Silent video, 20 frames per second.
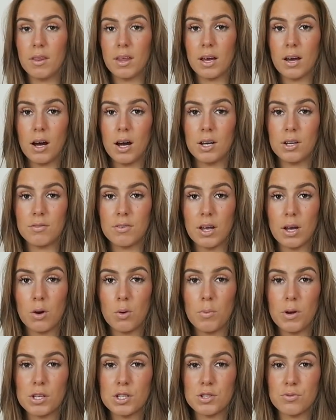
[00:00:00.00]
they kind of like
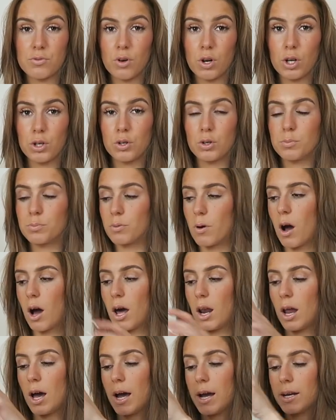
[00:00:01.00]
almost follow your bra
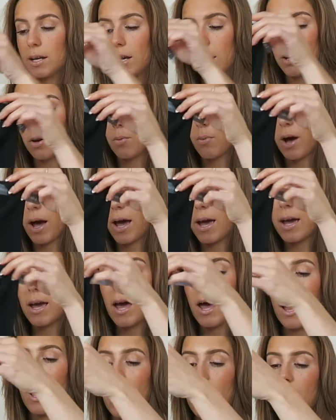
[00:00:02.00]
line in a way
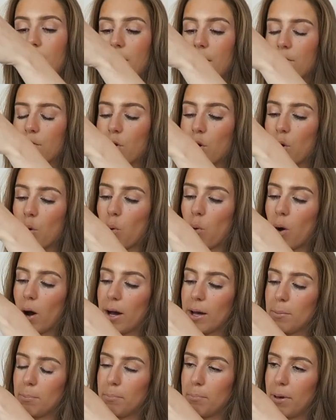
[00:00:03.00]
and then they've got
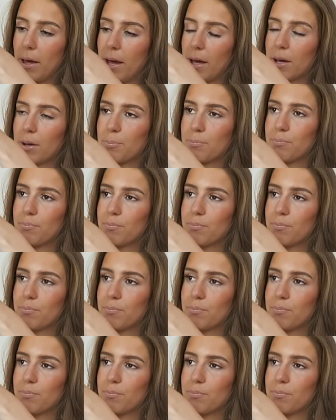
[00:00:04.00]
quite big